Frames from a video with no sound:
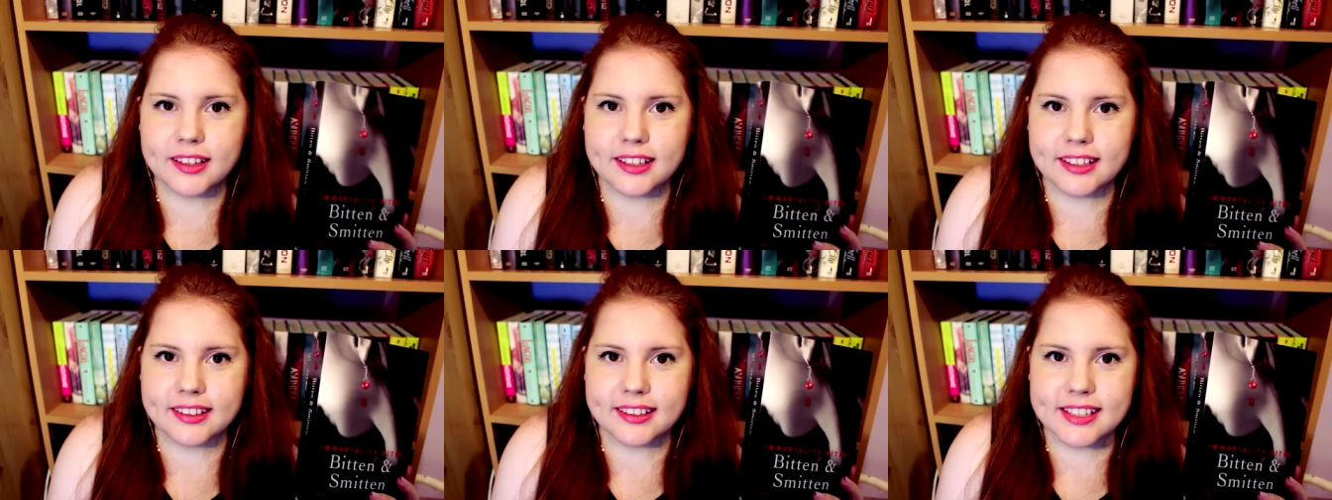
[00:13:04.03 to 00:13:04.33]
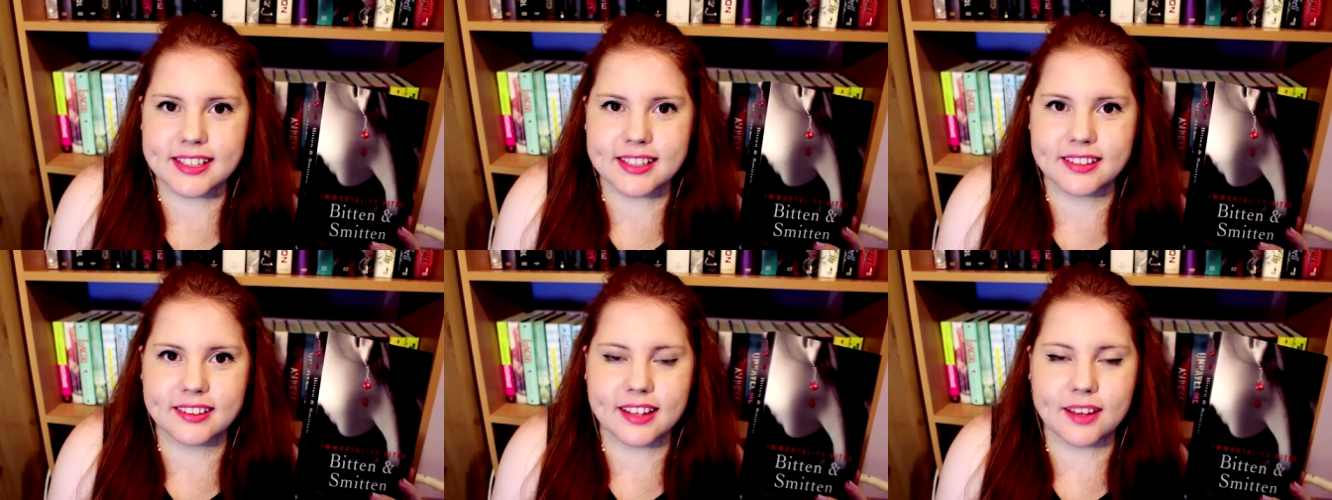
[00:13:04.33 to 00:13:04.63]
It
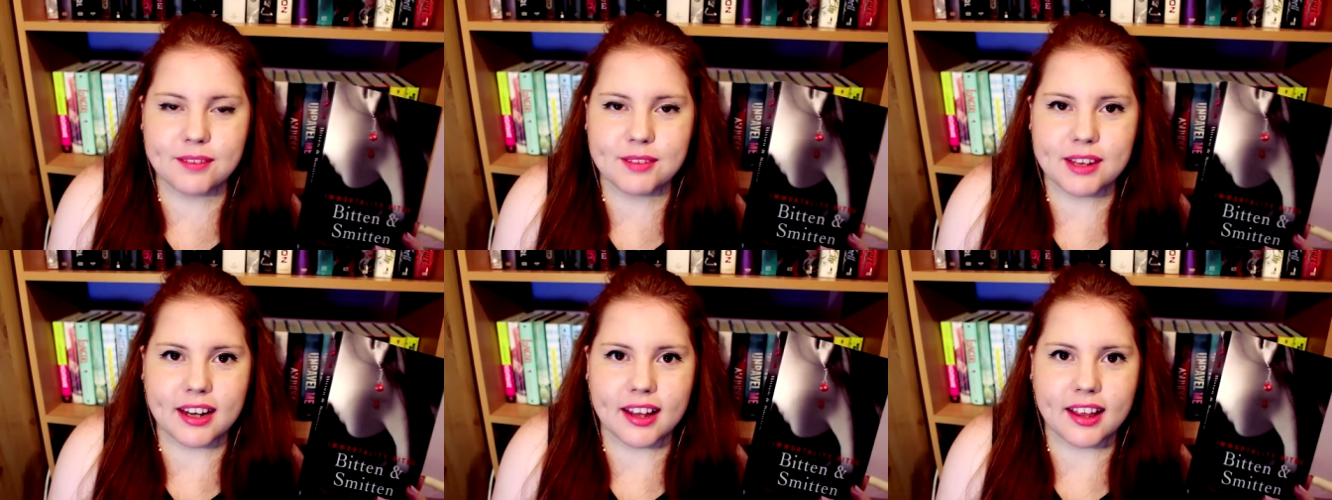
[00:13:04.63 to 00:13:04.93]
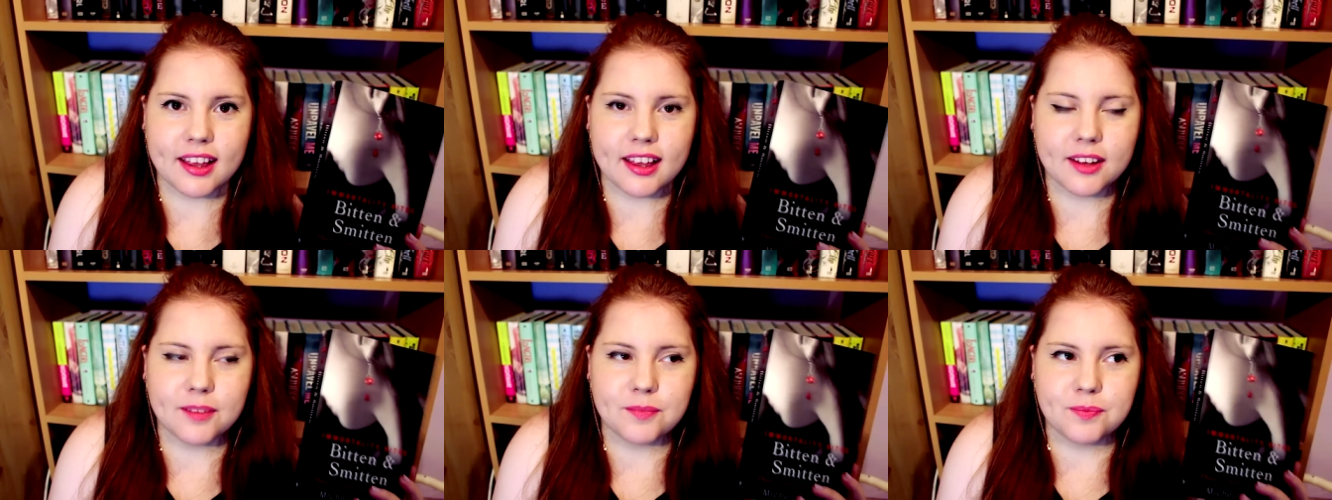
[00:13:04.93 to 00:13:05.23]
doesn't have
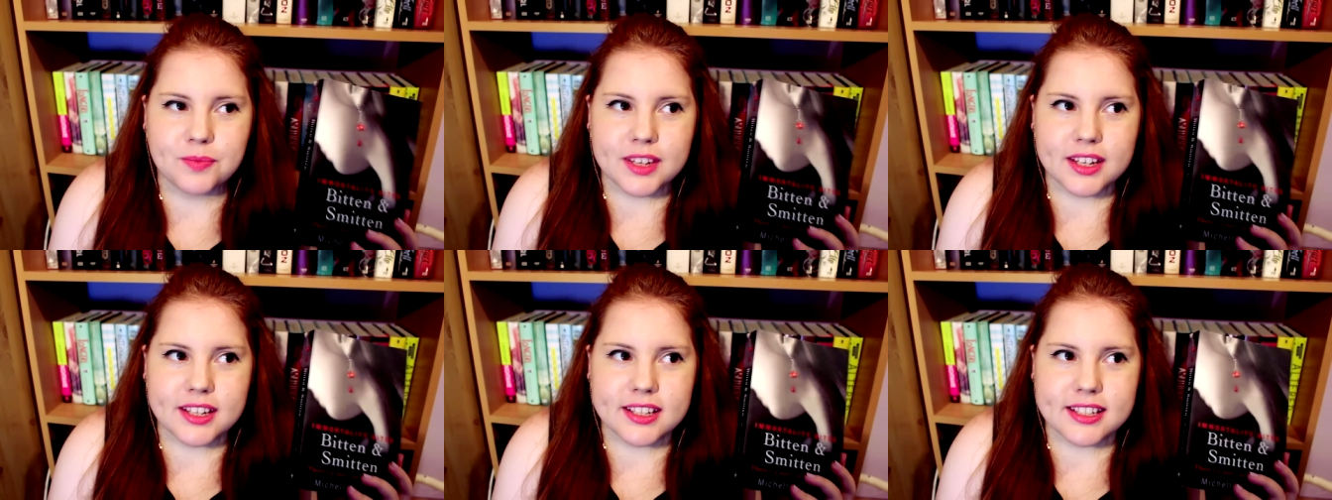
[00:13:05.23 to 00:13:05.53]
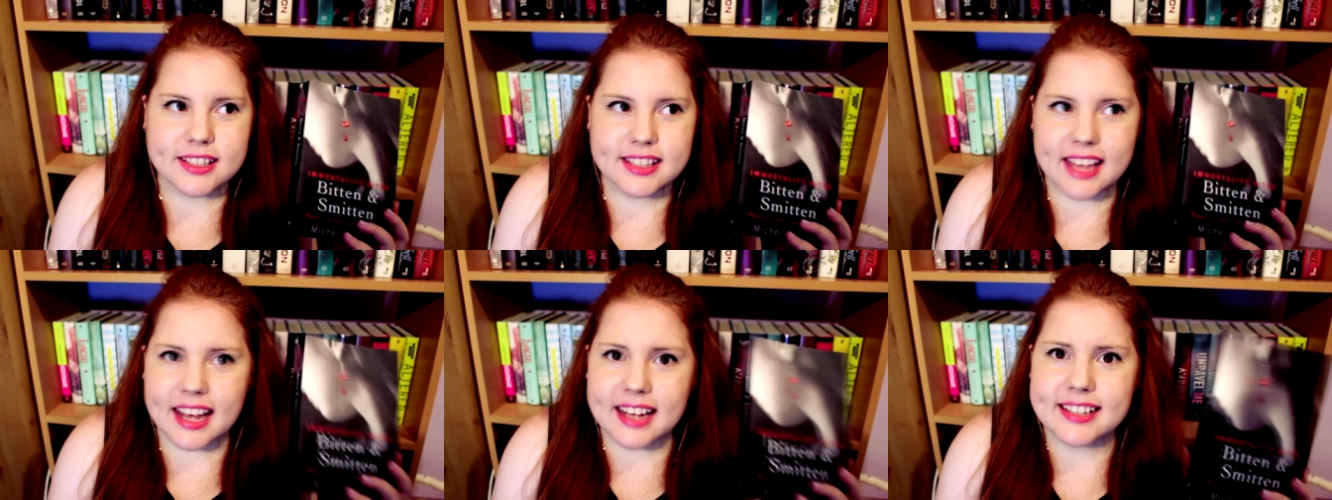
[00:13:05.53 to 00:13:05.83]
any
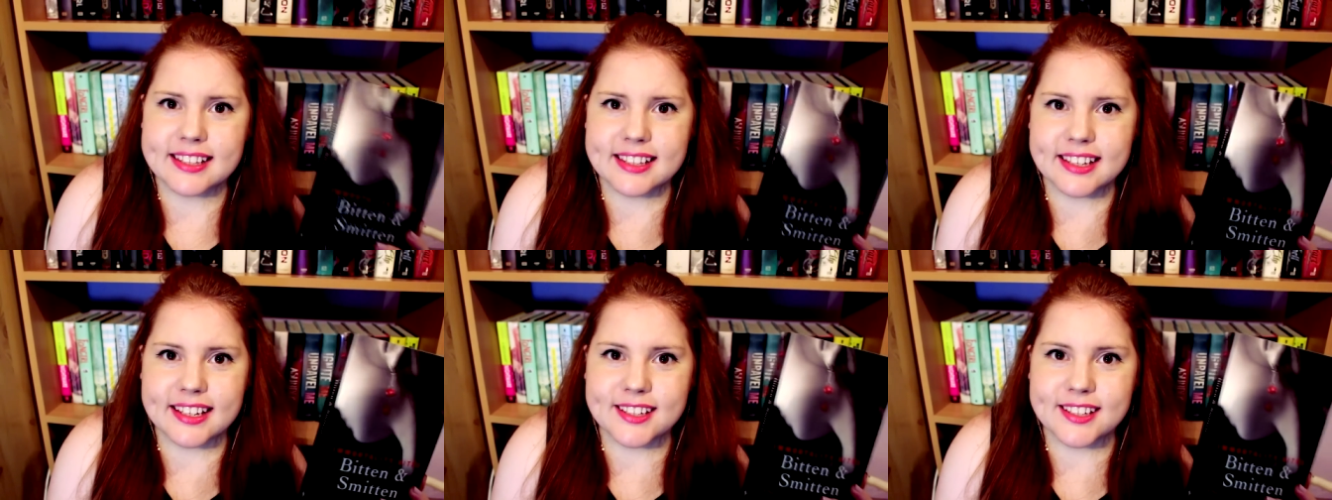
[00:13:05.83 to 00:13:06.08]
sex